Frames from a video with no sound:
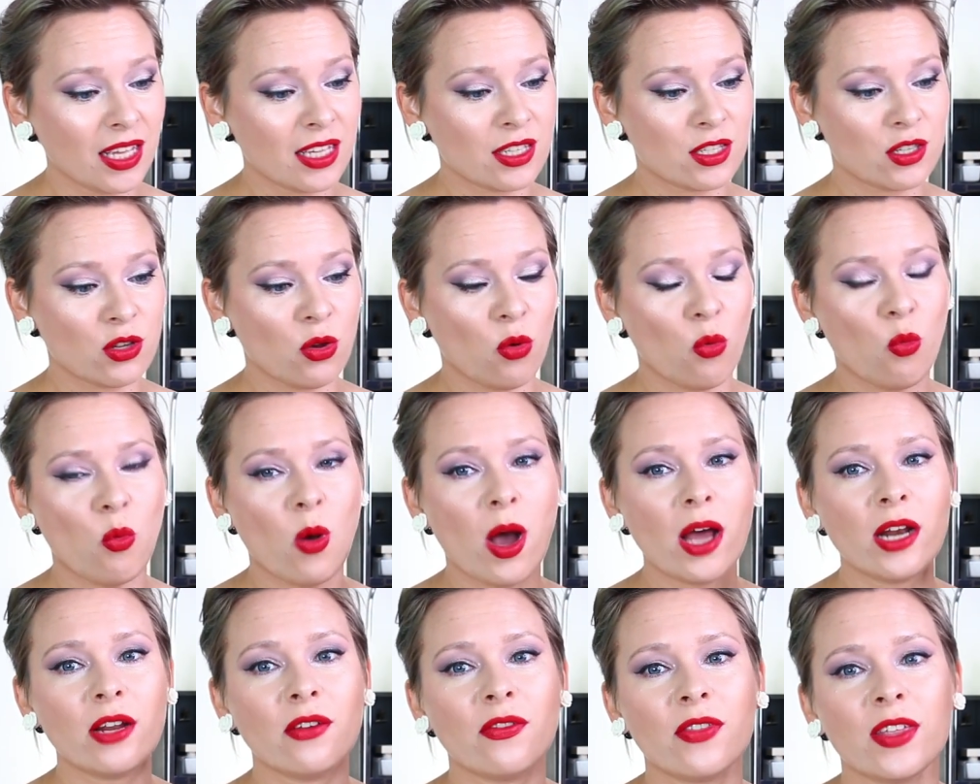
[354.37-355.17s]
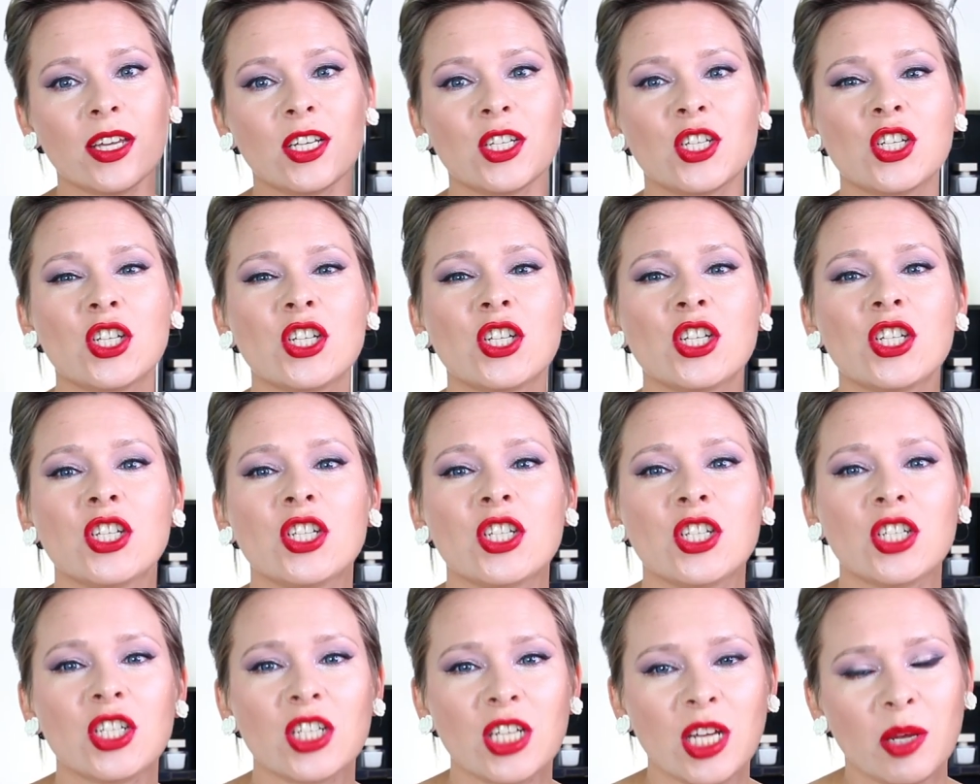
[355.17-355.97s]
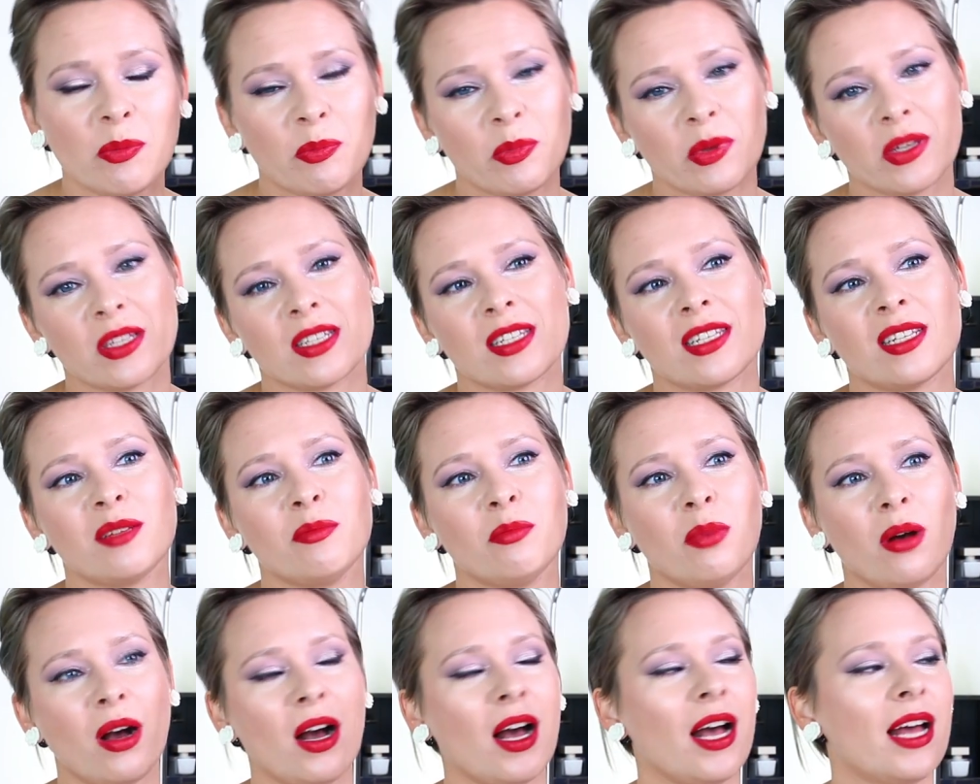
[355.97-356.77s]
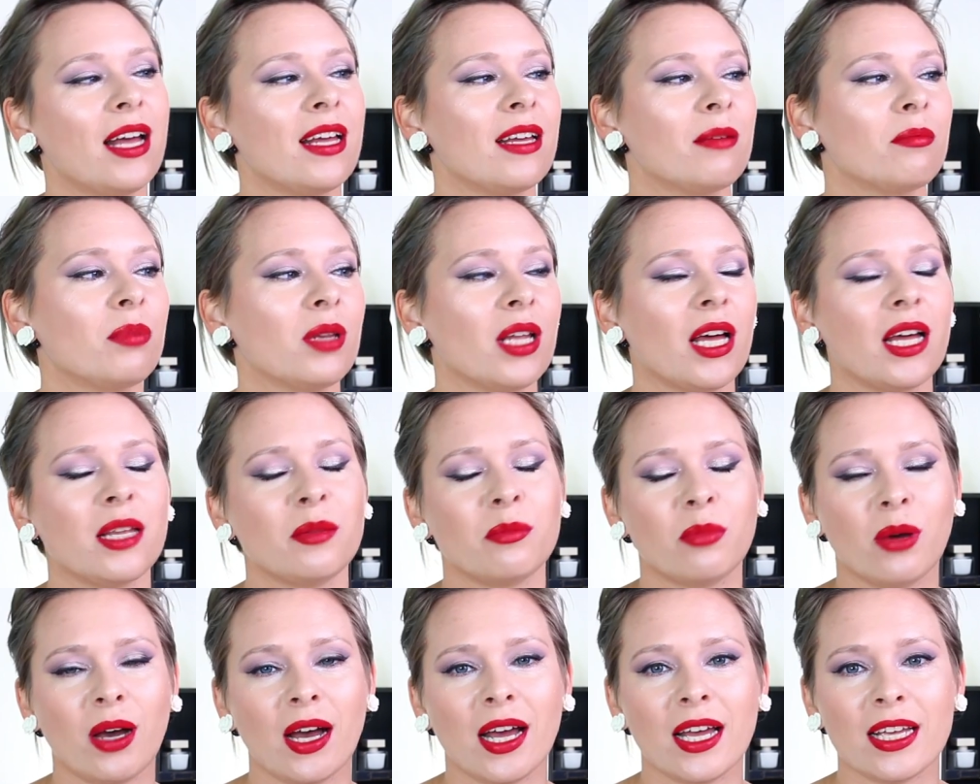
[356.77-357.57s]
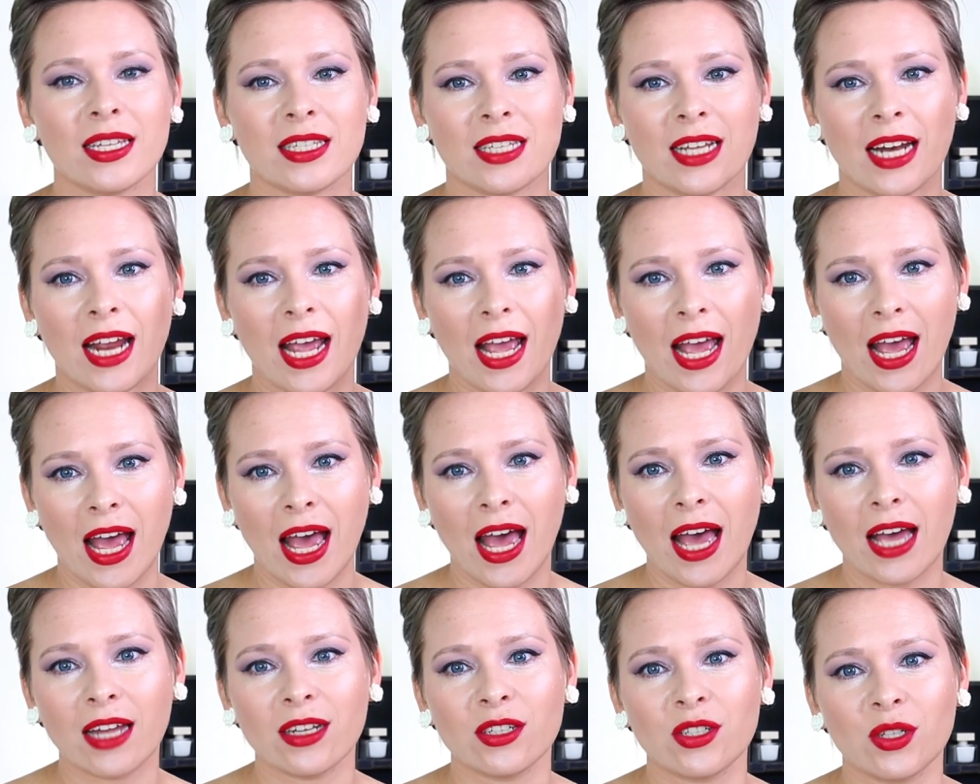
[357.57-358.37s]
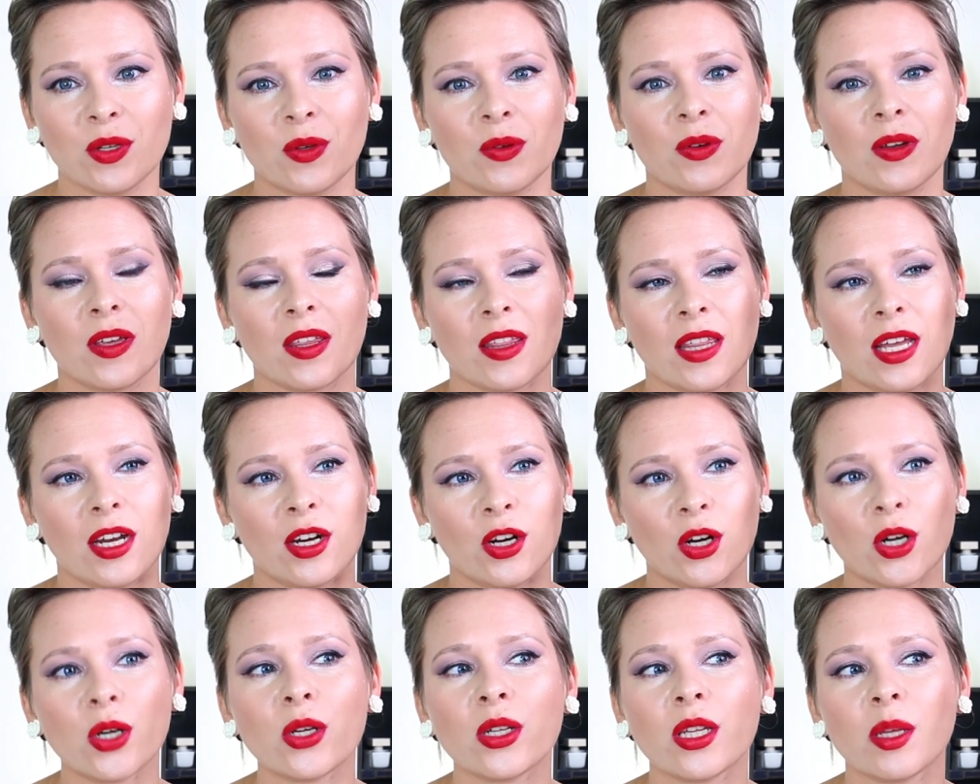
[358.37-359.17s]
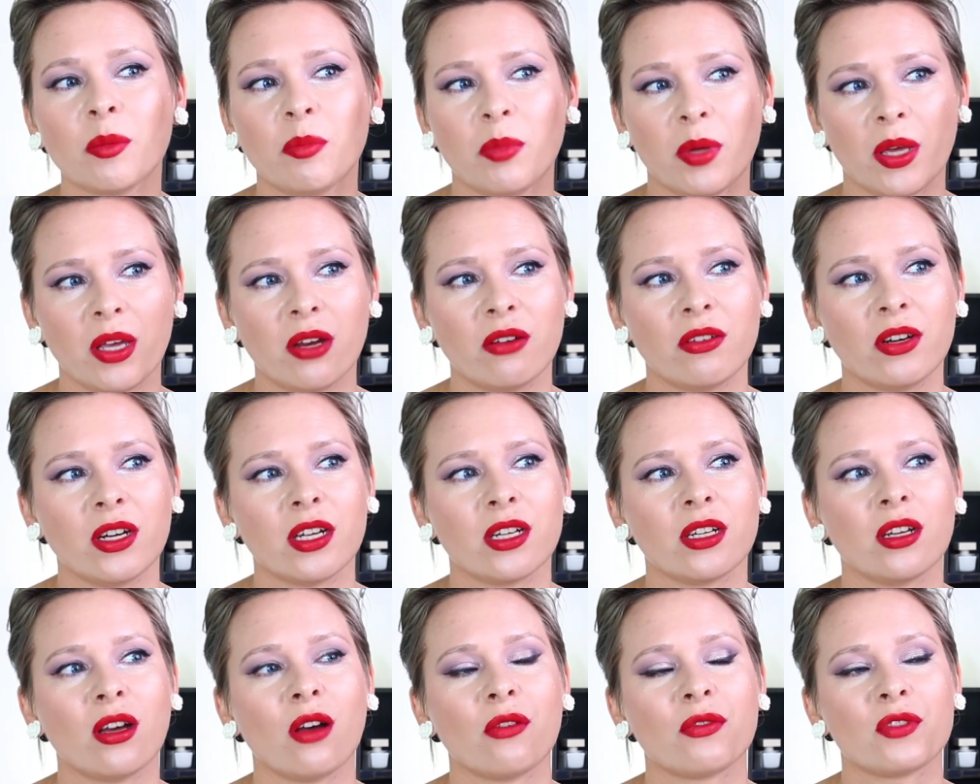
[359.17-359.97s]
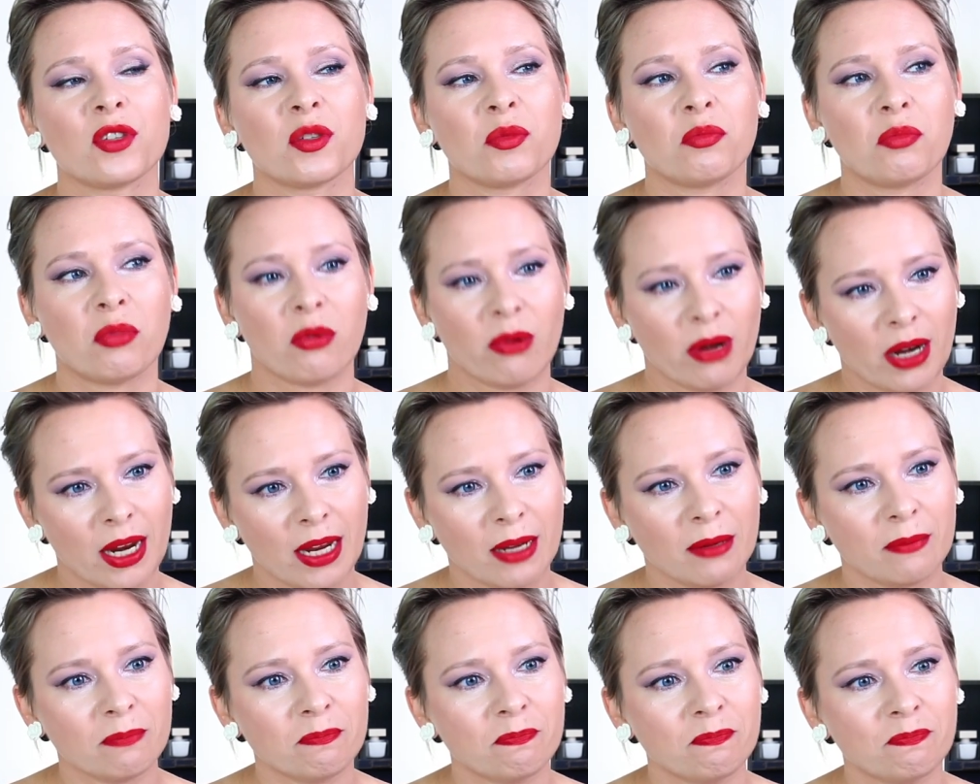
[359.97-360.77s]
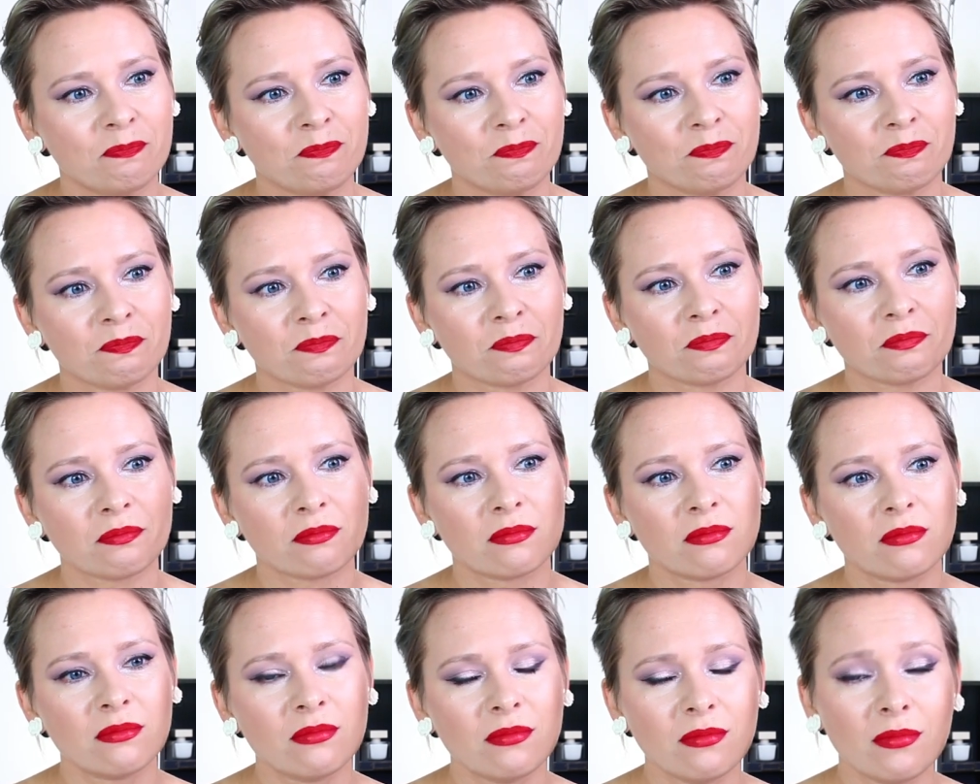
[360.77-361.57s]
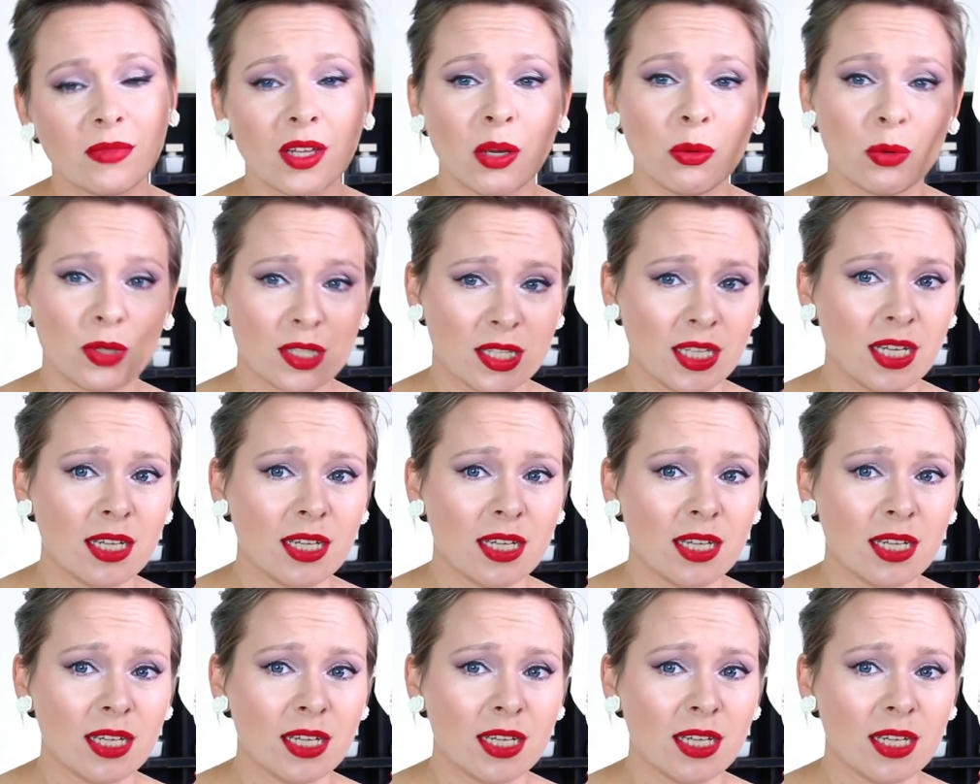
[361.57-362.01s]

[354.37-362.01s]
So one of the cheapest blonde buys that I had during that early period of spring was